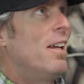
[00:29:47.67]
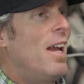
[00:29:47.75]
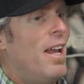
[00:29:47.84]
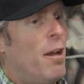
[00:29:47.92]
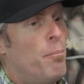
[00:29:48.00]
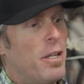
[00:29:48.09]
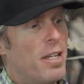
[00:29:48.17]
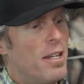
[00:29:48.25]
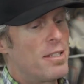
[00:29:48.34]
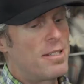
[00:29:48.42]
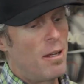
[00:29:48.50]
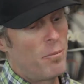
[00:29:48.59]
And eh,
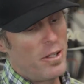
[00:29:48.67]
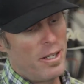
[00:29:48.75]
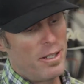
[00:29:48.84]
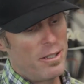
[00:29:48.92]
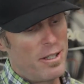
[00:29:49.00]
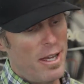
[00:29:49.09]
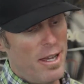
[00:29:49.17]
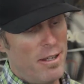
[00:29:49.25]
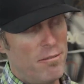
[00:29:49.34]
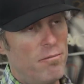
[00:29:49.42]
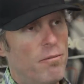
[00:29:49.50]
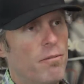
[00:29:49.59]
because something that